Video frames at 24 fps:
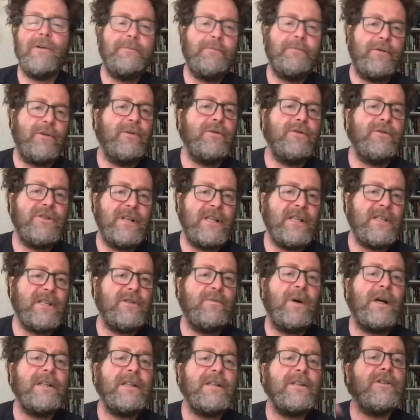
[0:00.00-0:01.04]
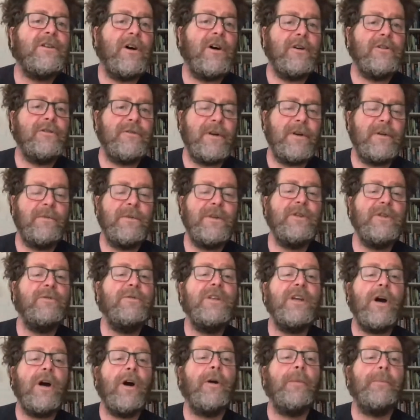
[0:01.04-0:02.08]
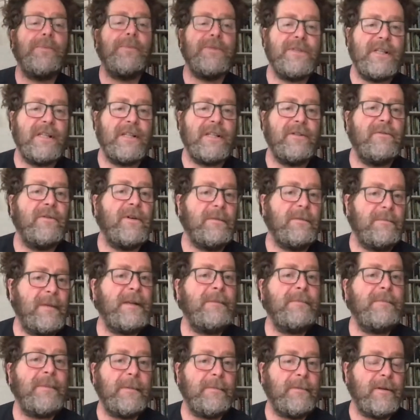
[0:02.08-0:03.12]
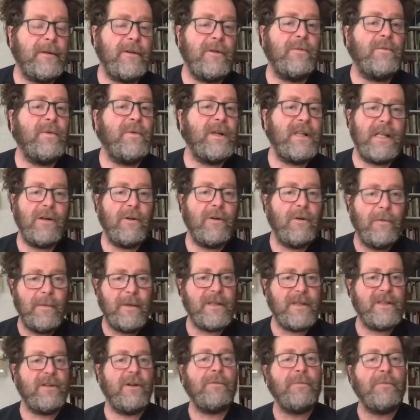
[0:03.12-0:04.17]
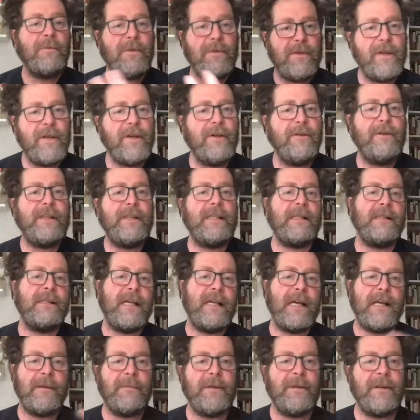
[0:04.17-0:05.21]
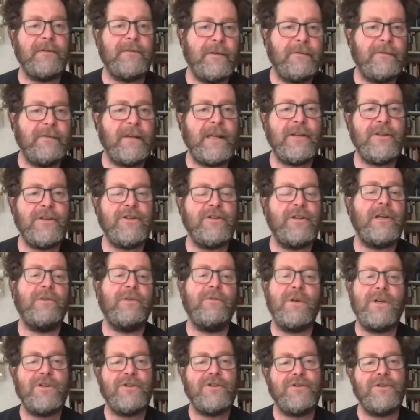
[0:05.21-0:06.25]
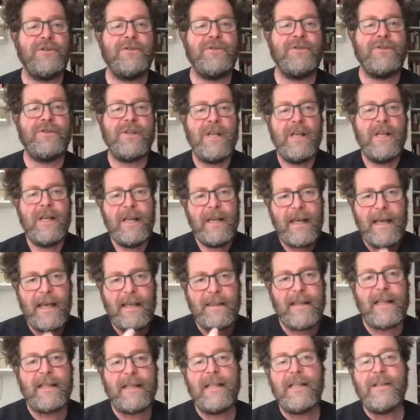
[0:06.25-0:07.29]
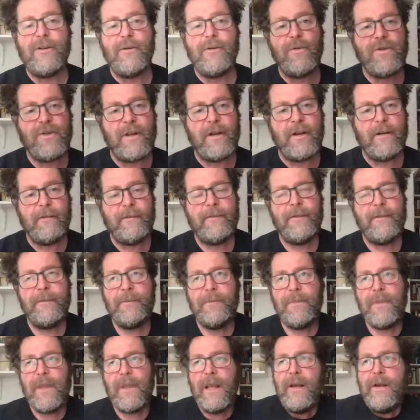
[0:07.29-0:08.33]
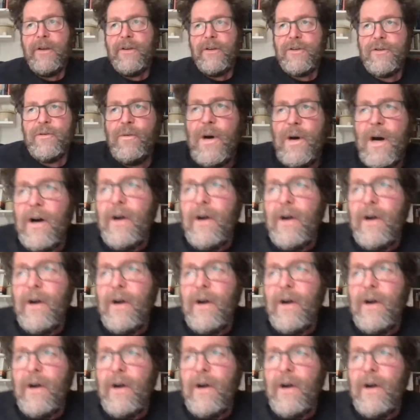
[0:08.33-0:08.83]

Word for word: our approach is quite the contrary. We do the opposite of what people do, where they normally start with theory, then they add a bit of reflection and questions, and then they do stuff. So